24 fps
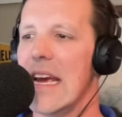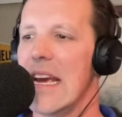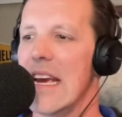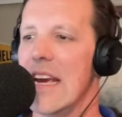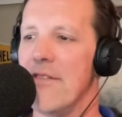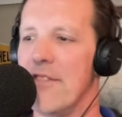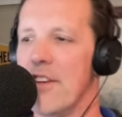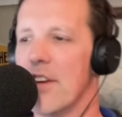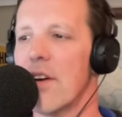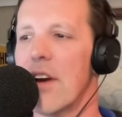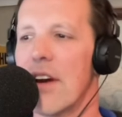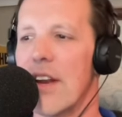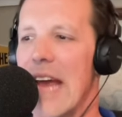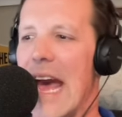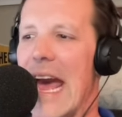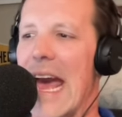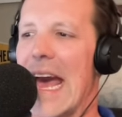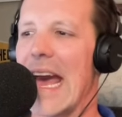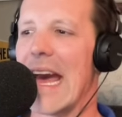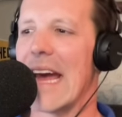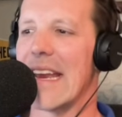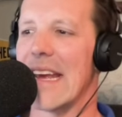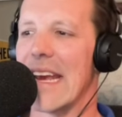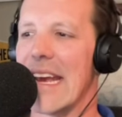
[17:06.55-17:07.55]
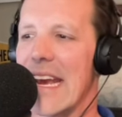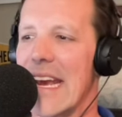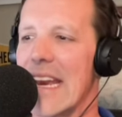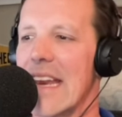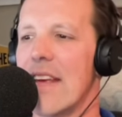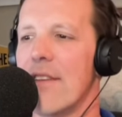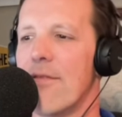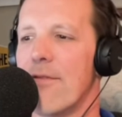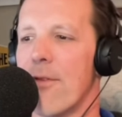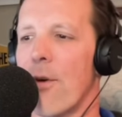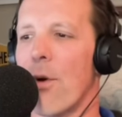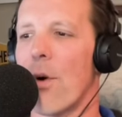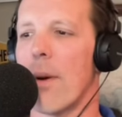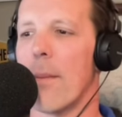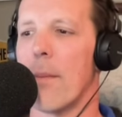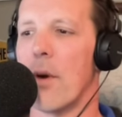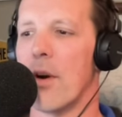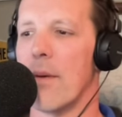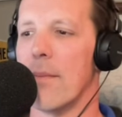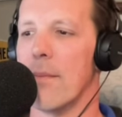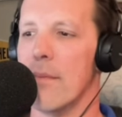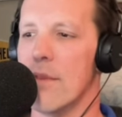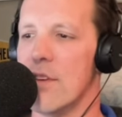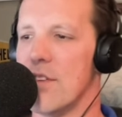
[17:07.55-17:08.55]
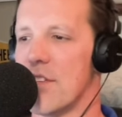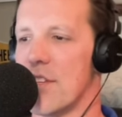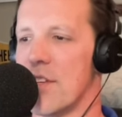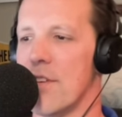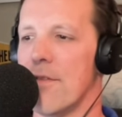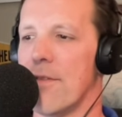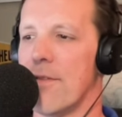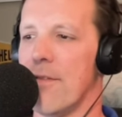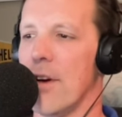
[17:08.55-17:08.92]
If you could add any former Mizzou